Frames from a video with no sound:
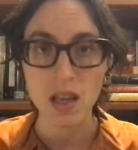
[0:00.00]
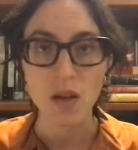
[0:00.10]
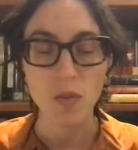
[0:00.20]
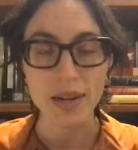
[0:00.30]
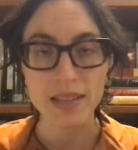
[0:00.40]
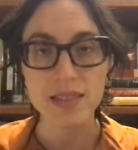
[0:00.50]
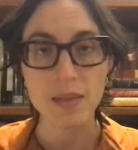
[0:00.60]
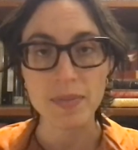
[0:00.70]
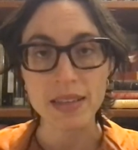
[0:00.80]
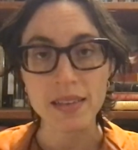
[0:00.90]
when it's
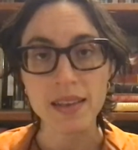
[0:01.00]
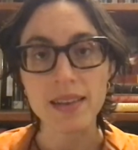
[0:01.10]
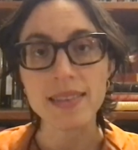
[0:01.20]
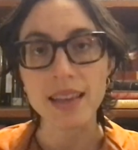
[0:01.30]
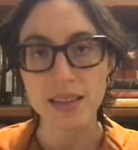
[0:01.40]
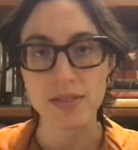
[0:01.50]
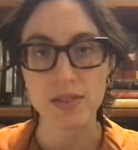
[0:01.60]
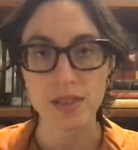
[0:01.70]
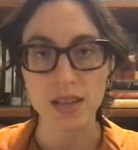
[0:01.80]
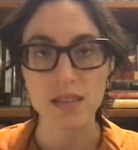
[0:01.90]
something like a life or
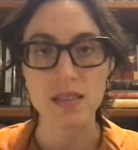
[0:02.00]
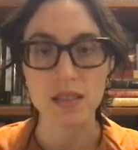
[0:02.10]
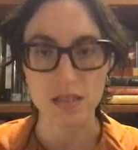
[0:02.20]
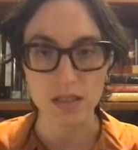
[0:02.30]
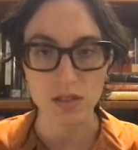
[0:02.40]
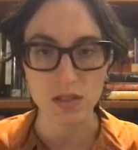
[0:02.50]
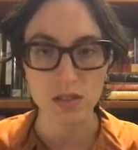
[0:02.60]
death decision.